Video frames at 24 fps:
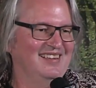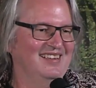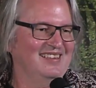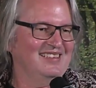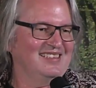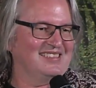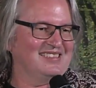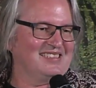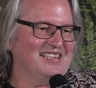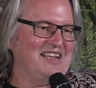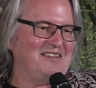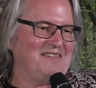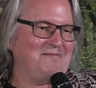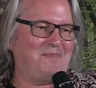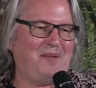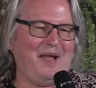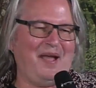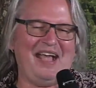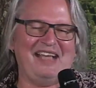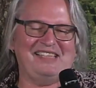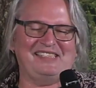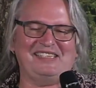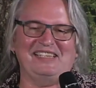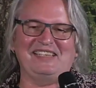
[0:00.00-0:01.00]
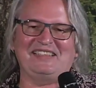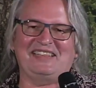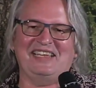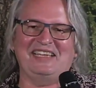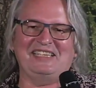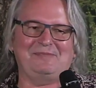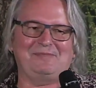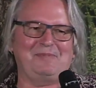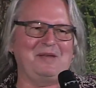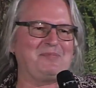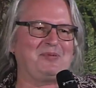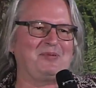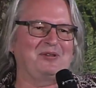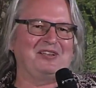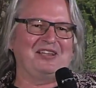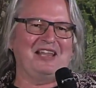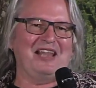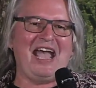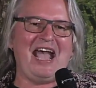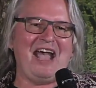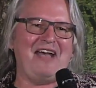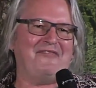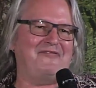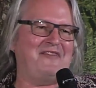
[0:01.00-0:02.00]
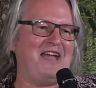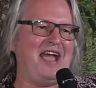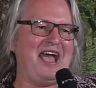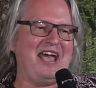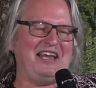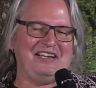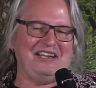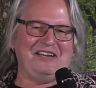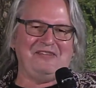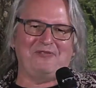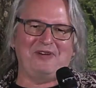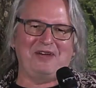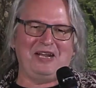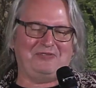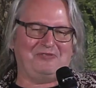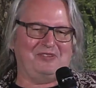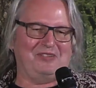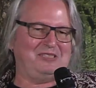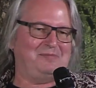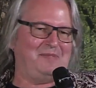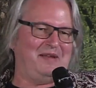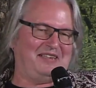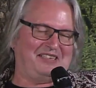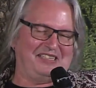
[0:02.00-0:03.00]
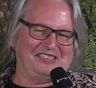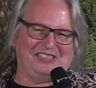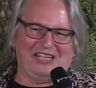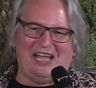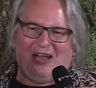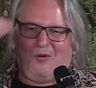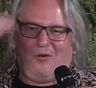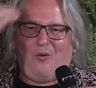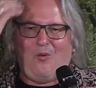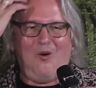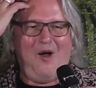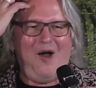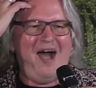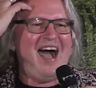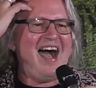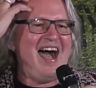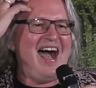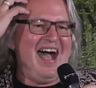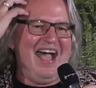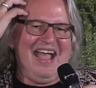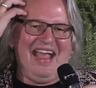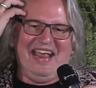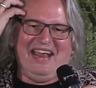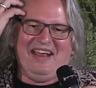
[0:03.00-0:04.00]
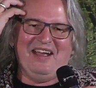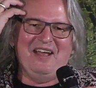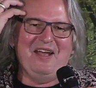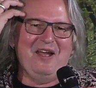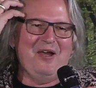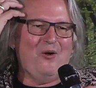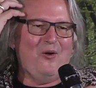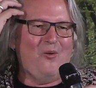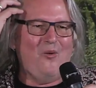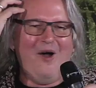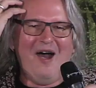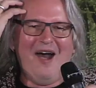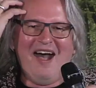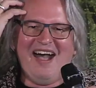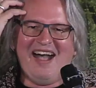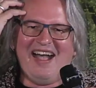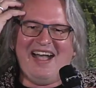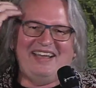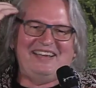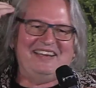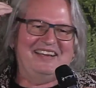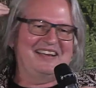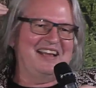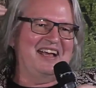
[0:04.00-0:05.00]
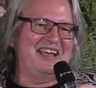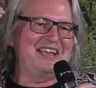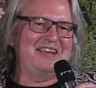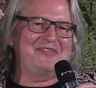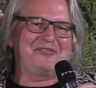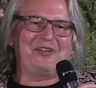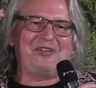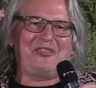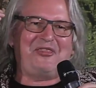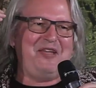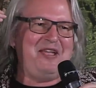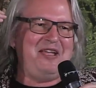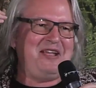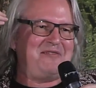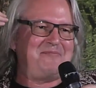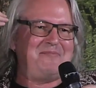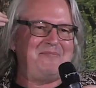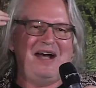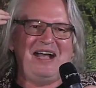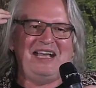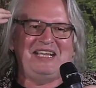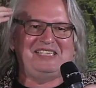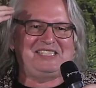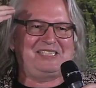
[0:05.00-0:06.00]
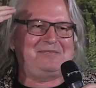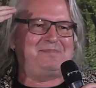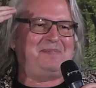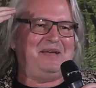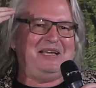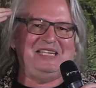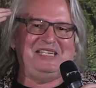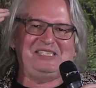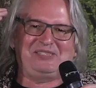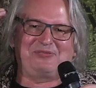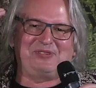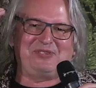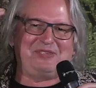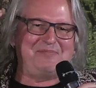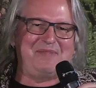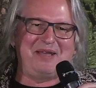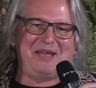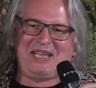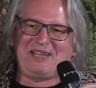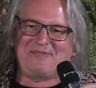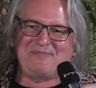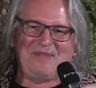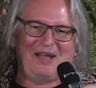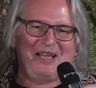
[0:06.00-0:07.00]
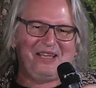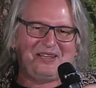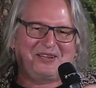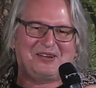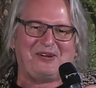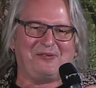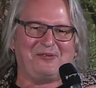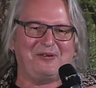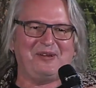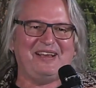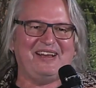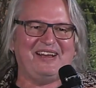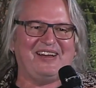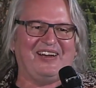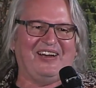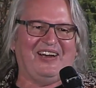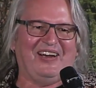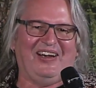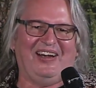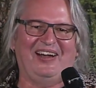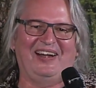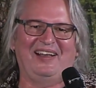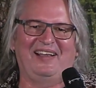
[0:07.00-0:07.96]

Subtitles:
Just like passing things people laugh at in retrospect. It's like, why? Why did I ever think MySpace would make my career?